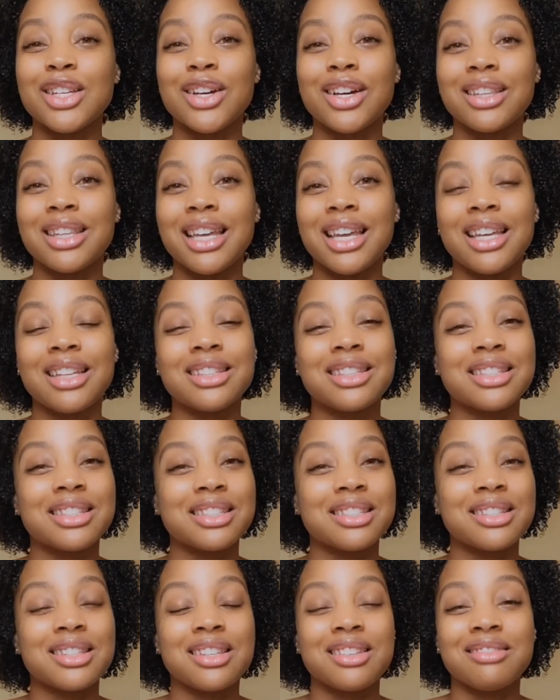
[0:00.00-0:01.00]
yeah,
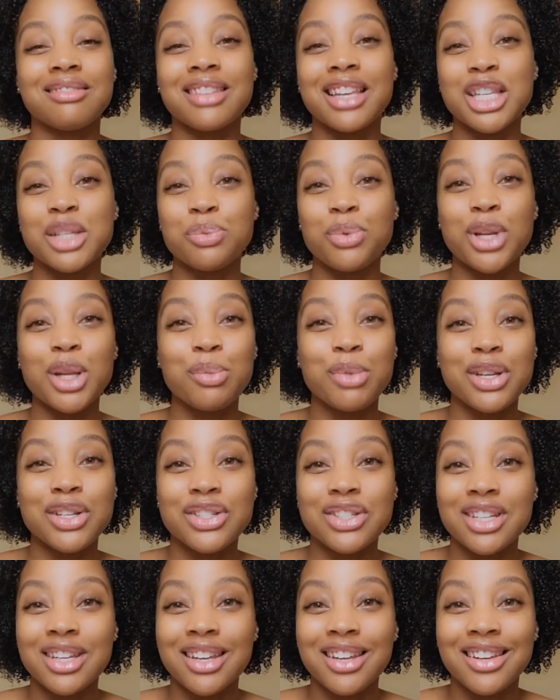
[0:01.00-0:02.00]
that's that's pretty
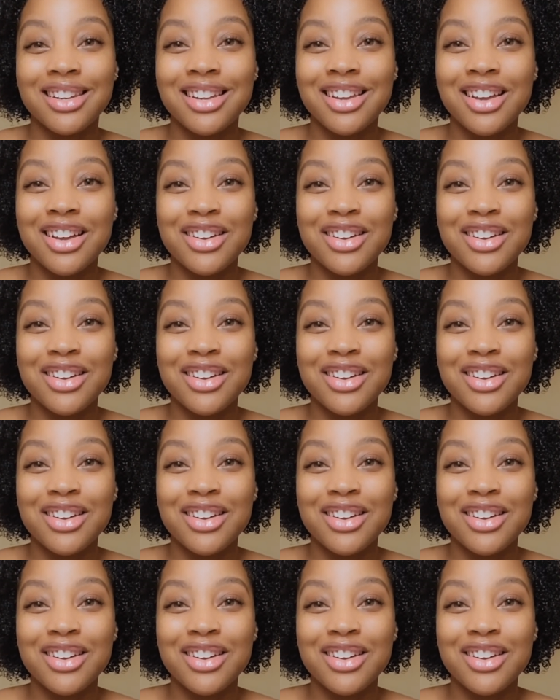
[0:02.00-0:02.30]
much it